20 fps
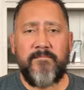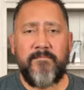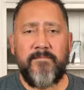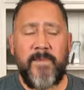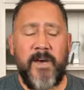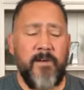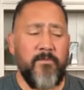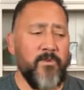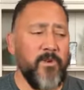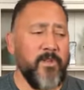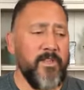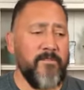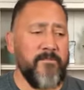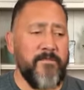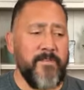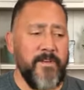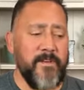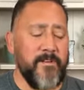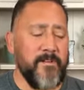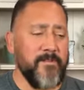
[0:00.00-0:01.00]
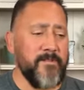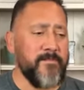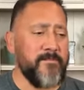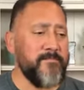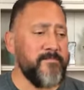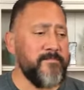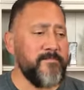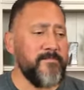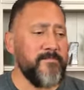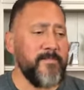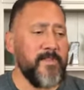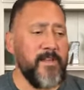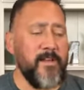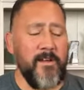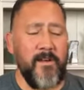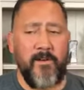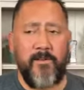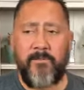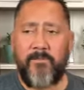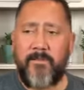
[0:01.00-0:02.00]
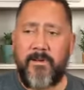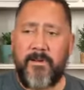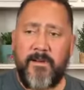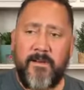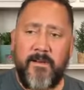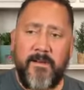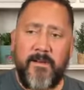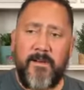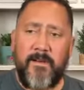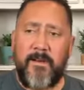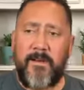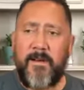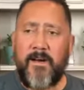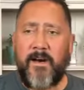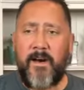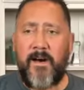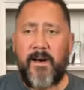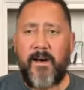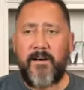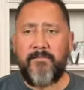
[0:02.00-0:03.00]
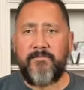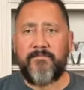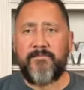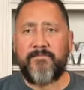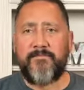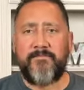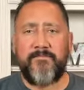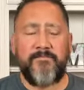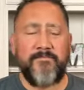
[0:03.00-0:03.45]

I really feel, you know, um,